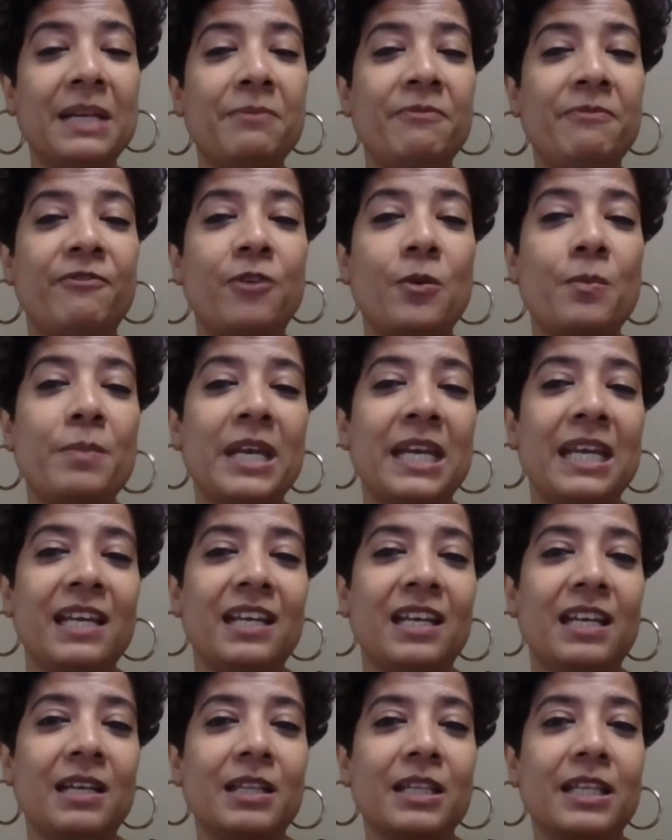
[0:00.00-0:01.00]
But then for
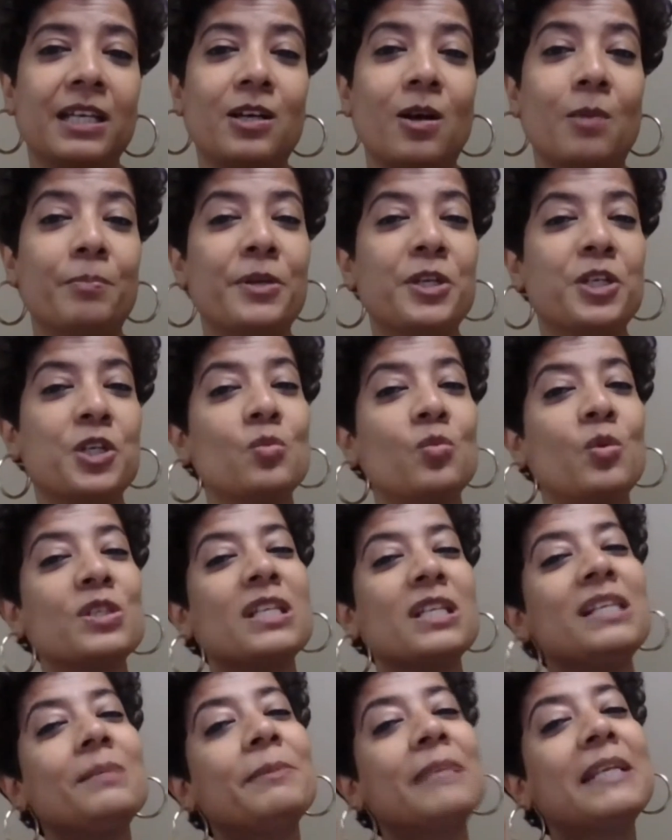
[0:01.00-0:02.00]
me, the competition
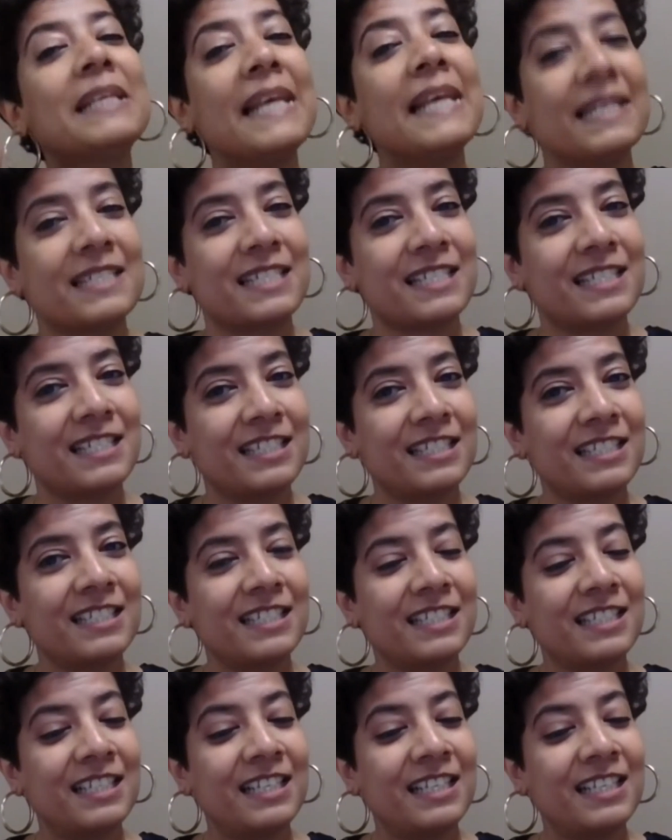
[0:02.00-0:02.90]
was a little bit less.